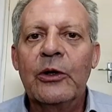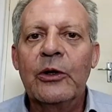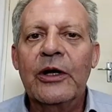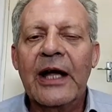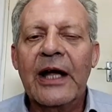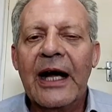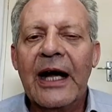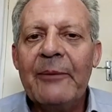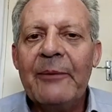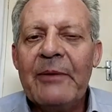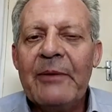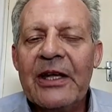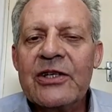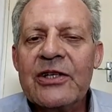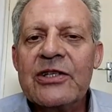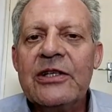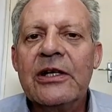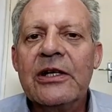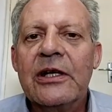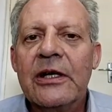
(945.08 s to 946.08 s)
Well, look, I'm
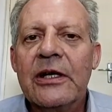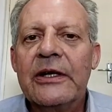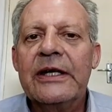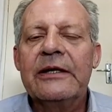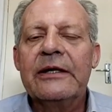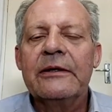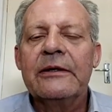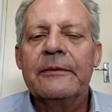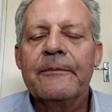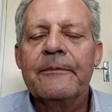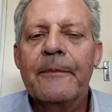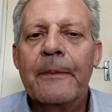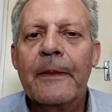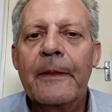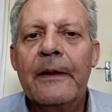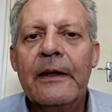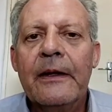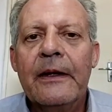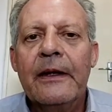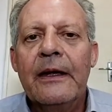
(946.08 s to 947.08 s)
actually going.
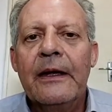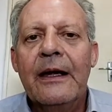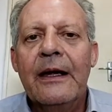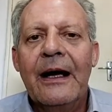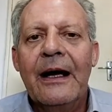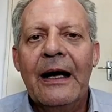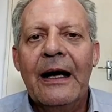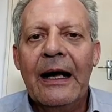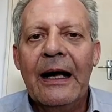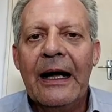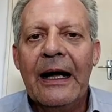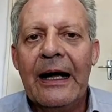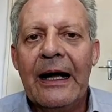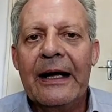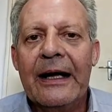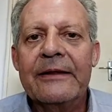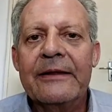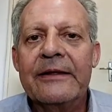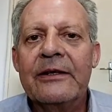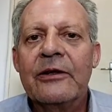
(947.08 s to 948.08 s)
I
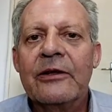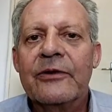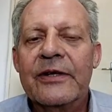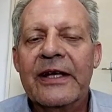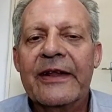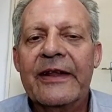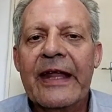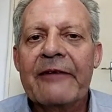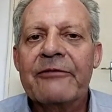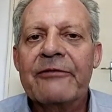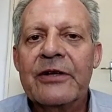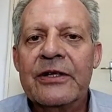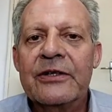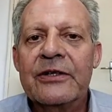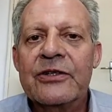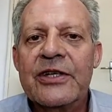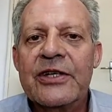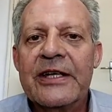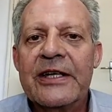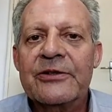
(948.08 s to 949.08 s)
think South African
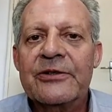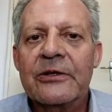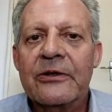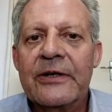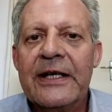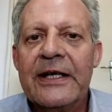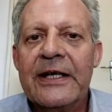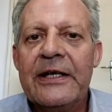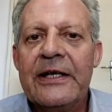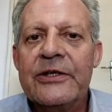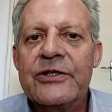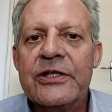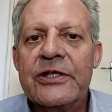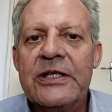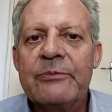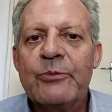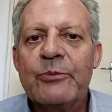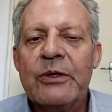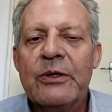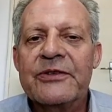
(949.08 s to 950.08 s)
shares are really
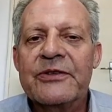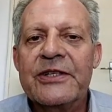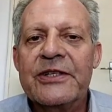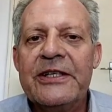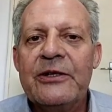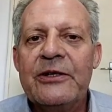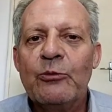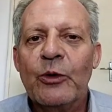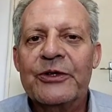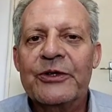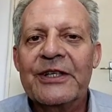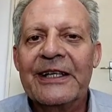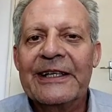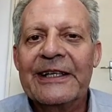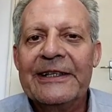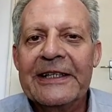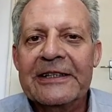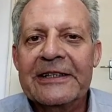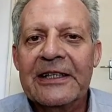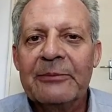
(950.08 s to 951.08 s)
cheap. We've seen what a
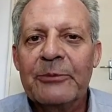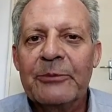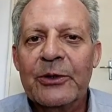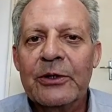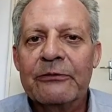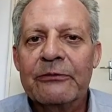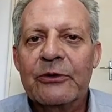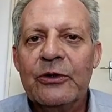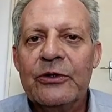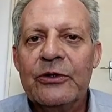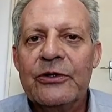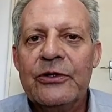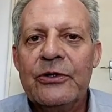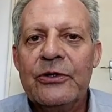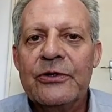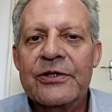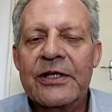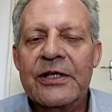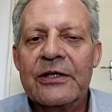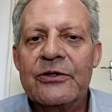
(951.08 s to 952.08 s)
little bit of good
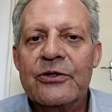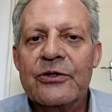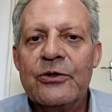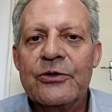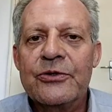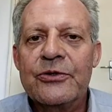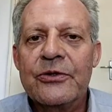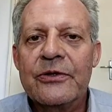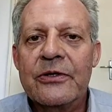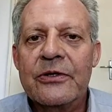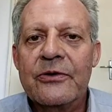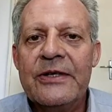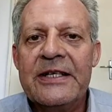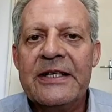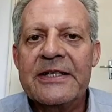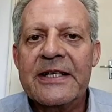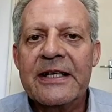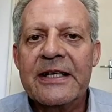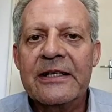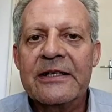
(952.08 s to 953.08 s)
news can do to the
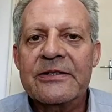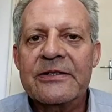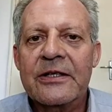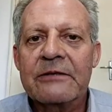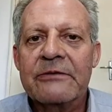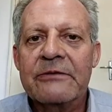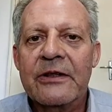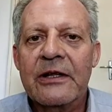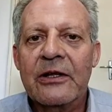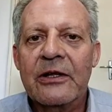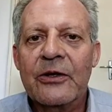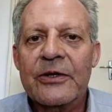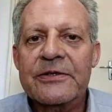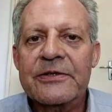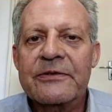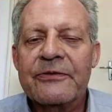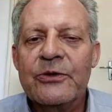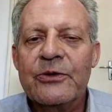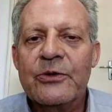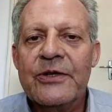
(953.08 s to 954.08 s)
retailers over the last
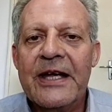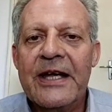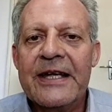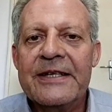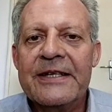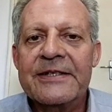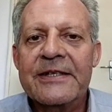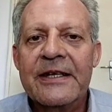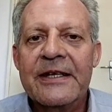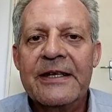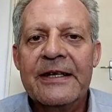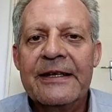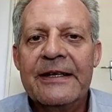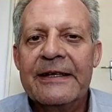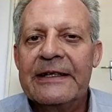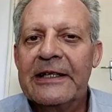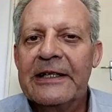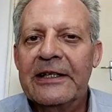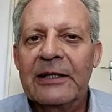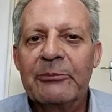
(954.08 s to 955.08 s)
few days.
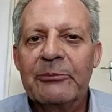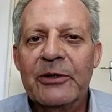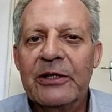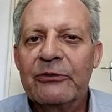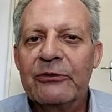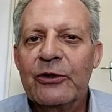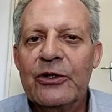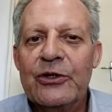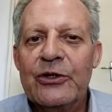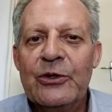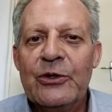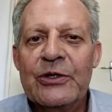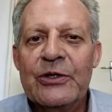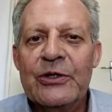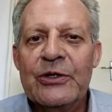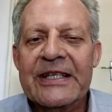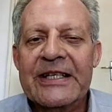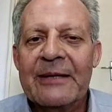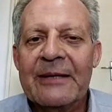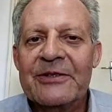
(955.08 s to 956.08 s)
Little bit of good news
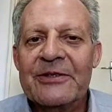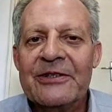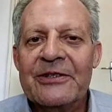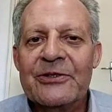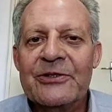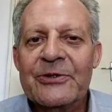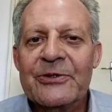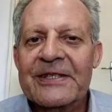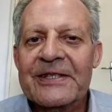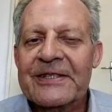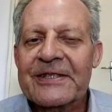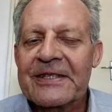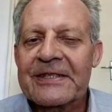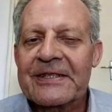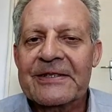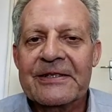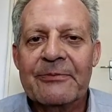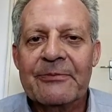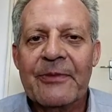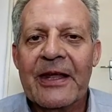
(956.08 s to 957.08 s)
comes into the
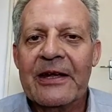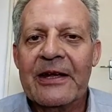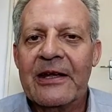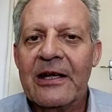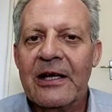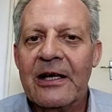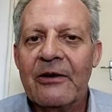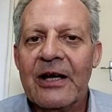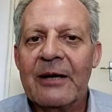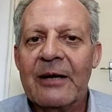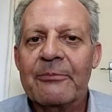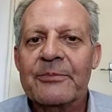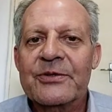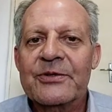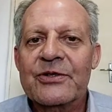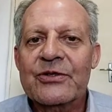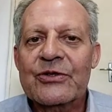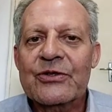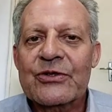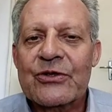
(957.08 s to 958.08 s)
system, they go up
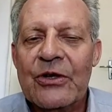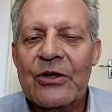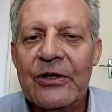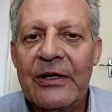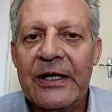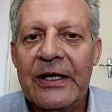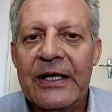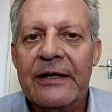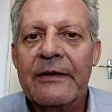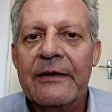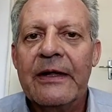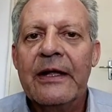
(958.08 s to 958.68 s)
strongly.